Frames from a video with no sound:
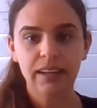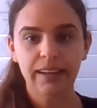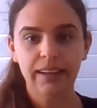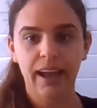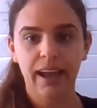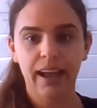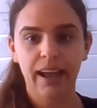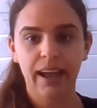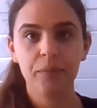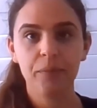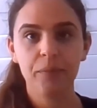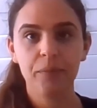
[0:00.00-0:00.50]

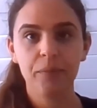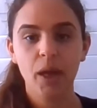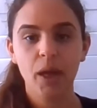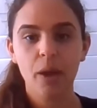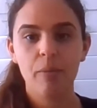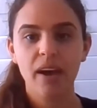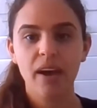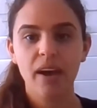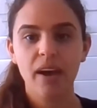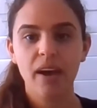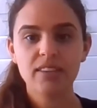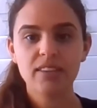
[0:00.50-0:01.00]
Now,
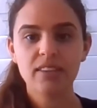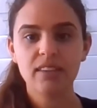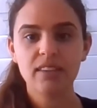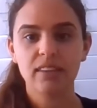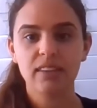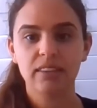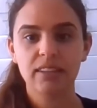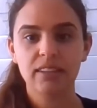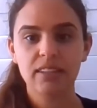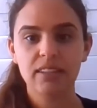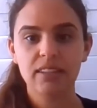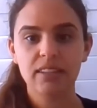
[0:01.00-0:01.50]
back to
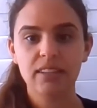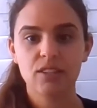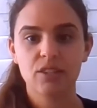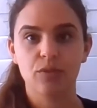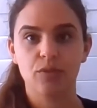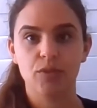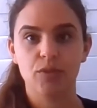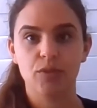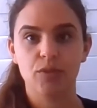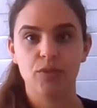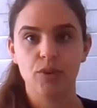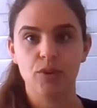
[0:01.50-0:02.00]
the list
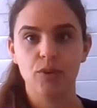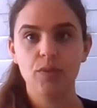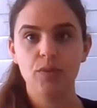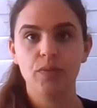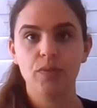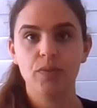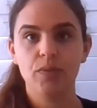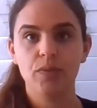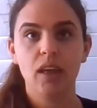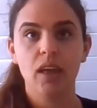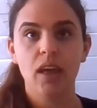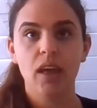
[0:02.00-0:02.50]

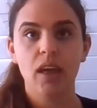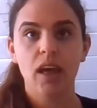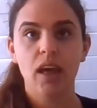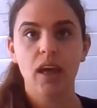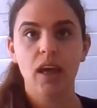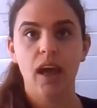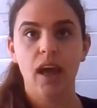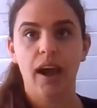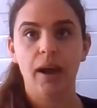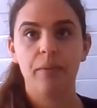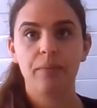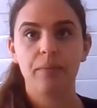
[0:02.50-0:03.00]
view.
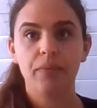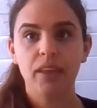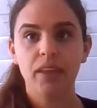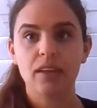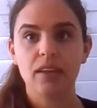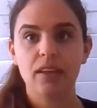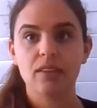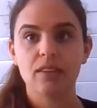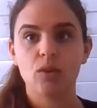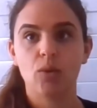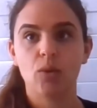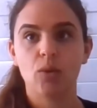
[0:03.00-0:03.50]

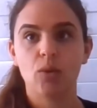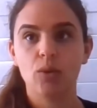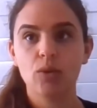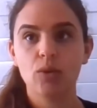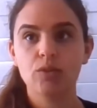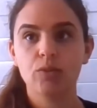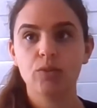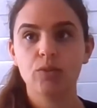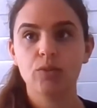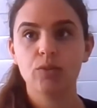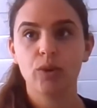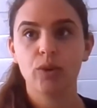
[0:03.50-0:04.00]
It's
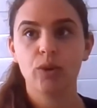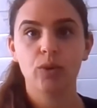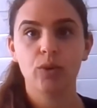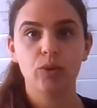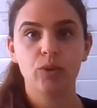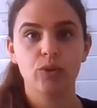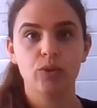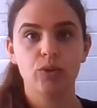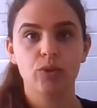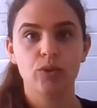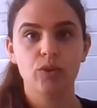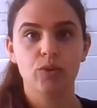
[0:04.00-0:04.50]

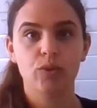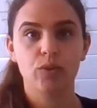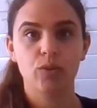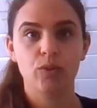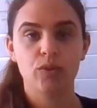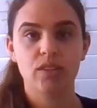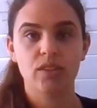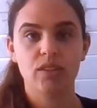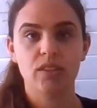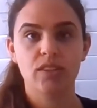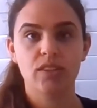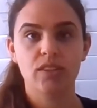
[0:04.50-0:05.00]
also
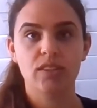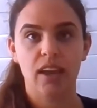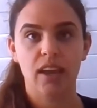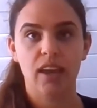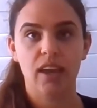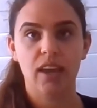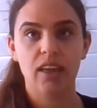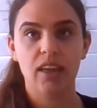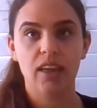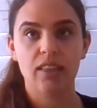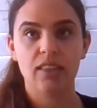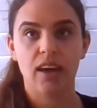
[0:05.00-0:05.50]
useful to
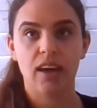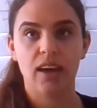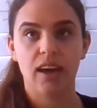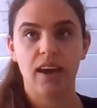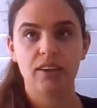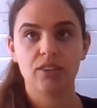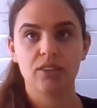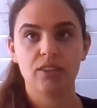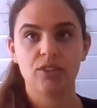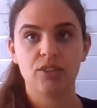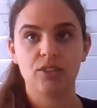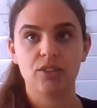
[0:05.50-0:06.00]
see
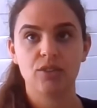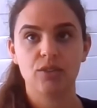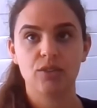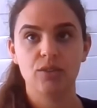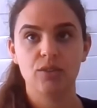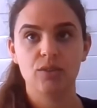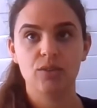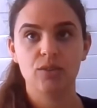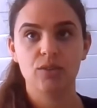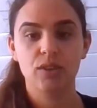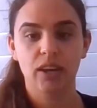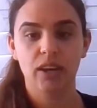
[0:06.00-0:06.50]
that
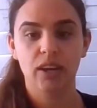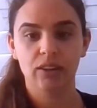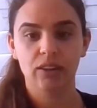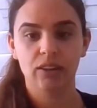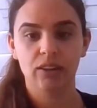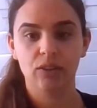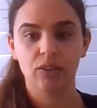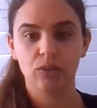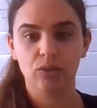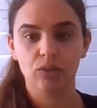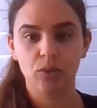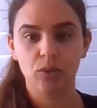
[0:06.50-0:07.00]
you
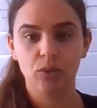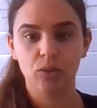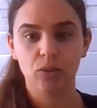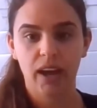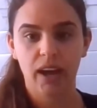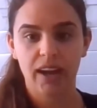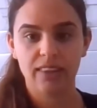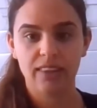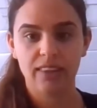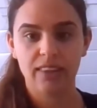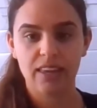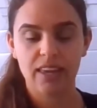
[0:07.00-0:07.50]
can look
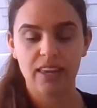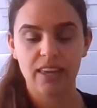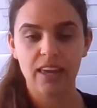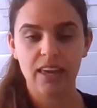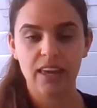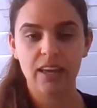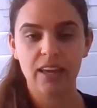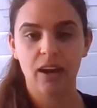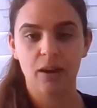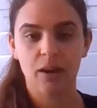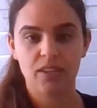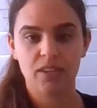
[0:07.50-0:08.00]
at the
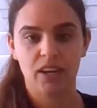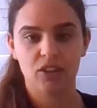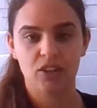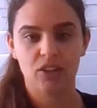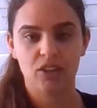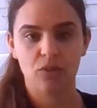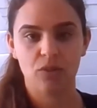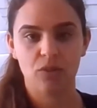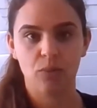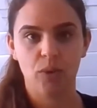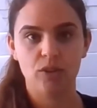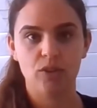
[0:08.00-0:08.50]
income
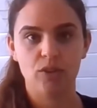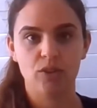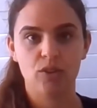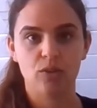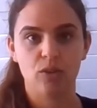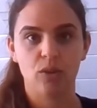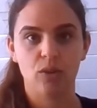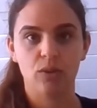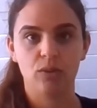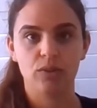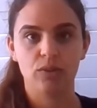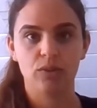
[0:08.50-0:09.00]
section when you
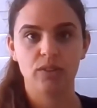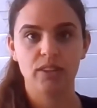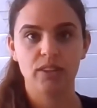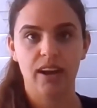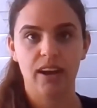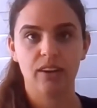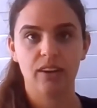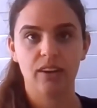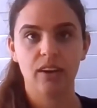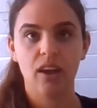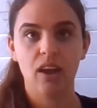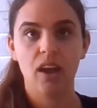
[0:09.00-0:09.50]
scroll
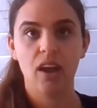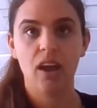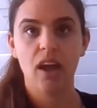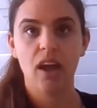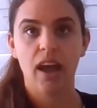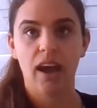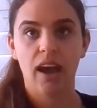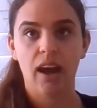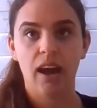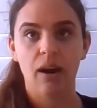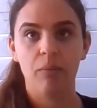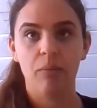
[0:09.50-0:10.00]
down
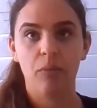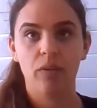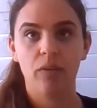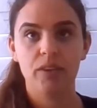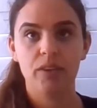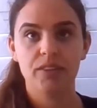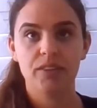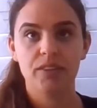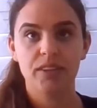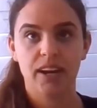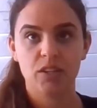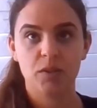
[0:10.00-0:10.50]

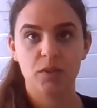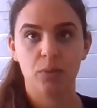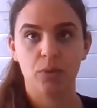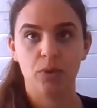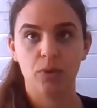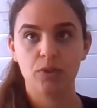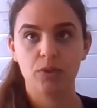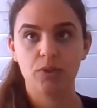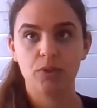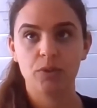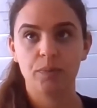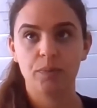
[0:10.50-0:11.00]
on the
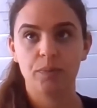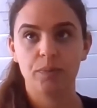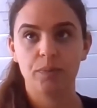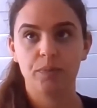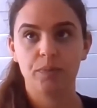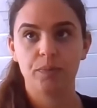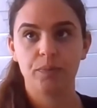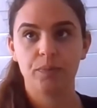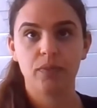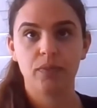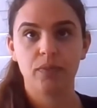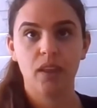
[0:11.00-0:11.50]
dashboard.
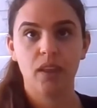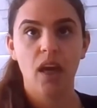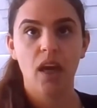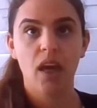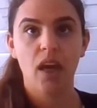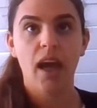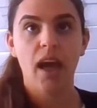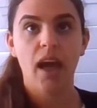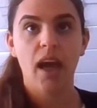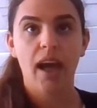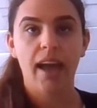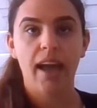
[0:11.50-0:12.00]

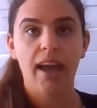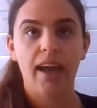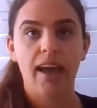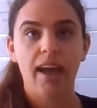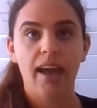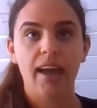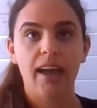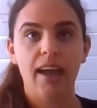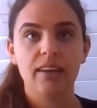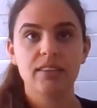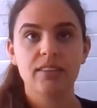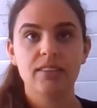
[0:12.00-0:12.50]

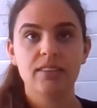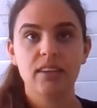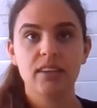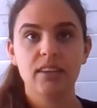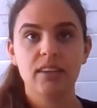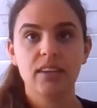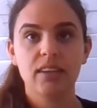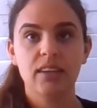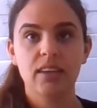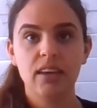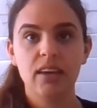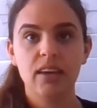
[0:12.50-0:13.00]
And
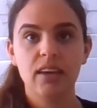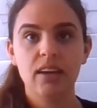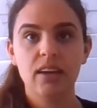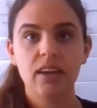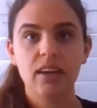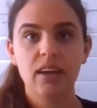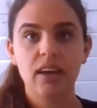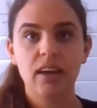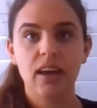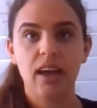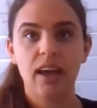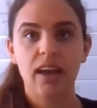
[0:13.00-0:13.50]

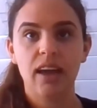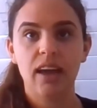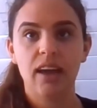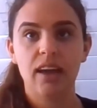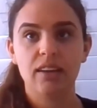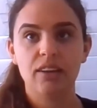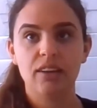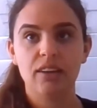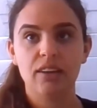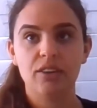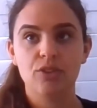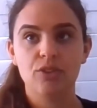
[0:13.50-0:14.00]
here
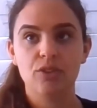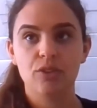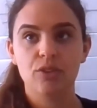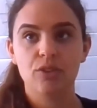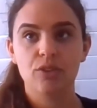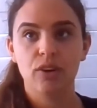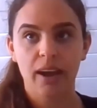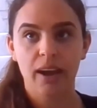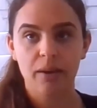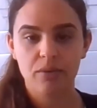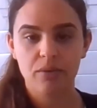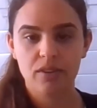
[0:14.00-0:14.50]

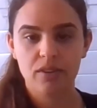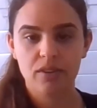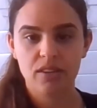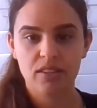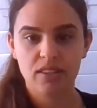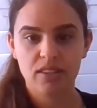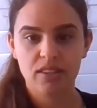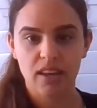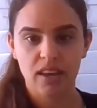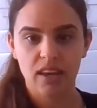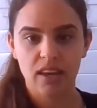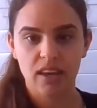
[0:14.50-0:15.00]
you're able to
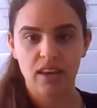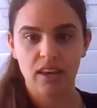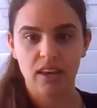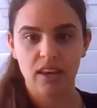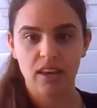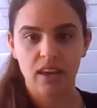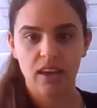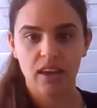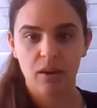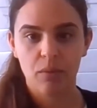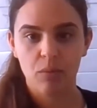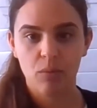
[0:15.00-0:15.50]

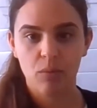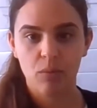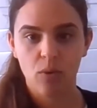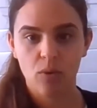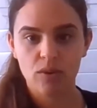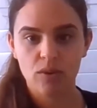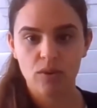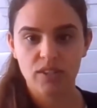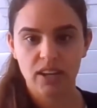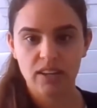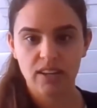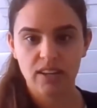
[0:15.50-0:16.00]
see
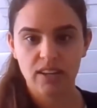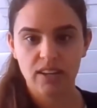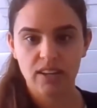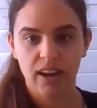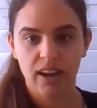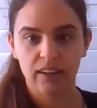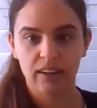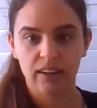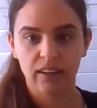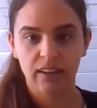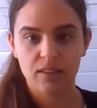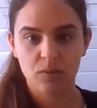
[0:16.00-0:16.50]
more
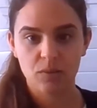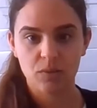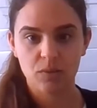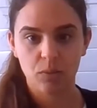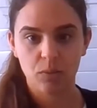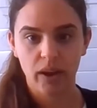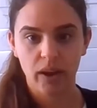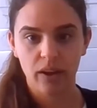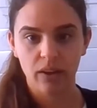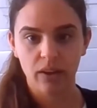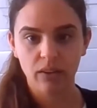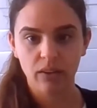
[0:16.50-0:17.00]
detail as
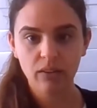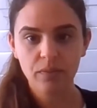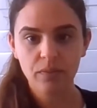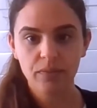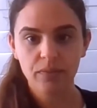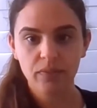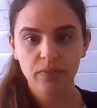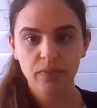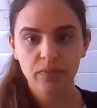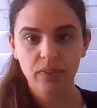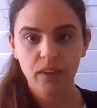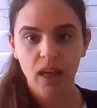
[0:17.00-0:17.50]
well
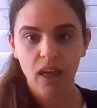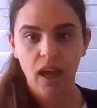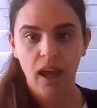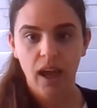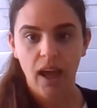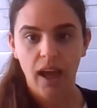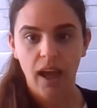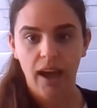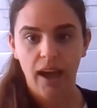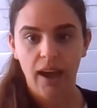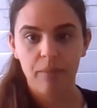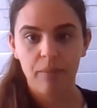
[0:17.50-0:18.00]

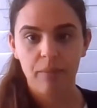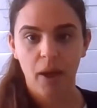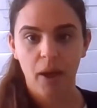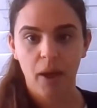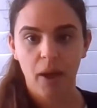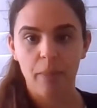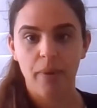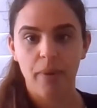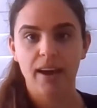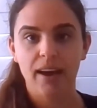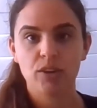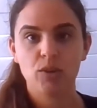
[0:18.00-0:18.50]

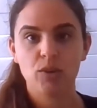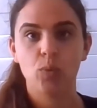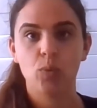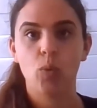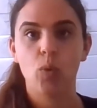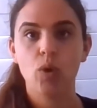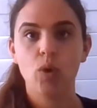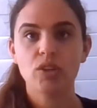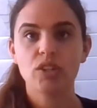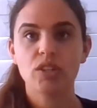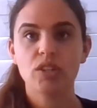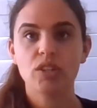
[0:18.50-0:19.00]
about
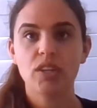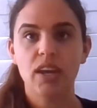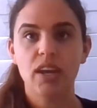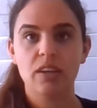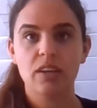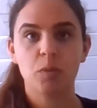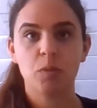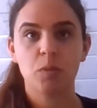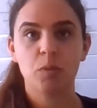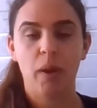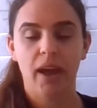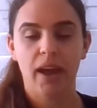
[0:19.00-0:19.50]
what
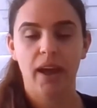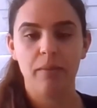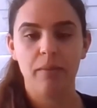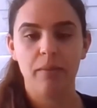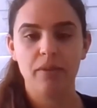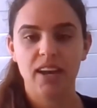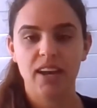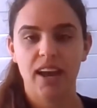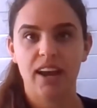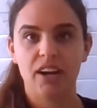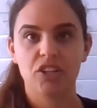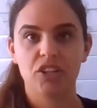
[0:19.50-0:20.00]
each
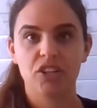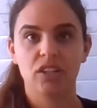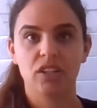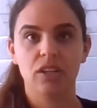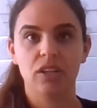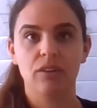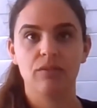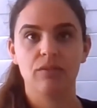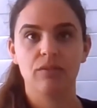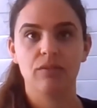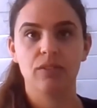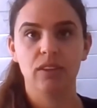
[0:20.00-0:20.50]
payment
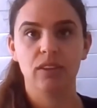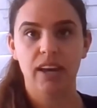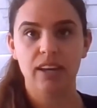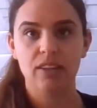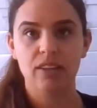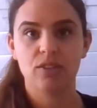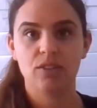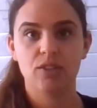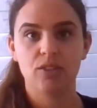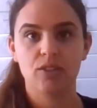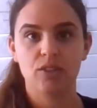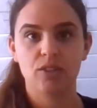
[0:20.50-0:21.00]
actually
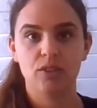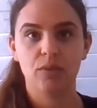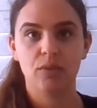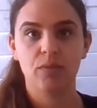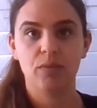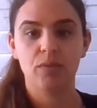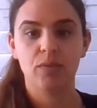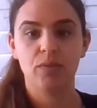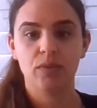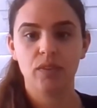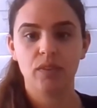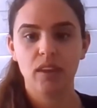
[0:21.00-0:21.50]
relates
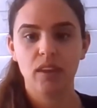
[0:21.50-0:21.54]
to.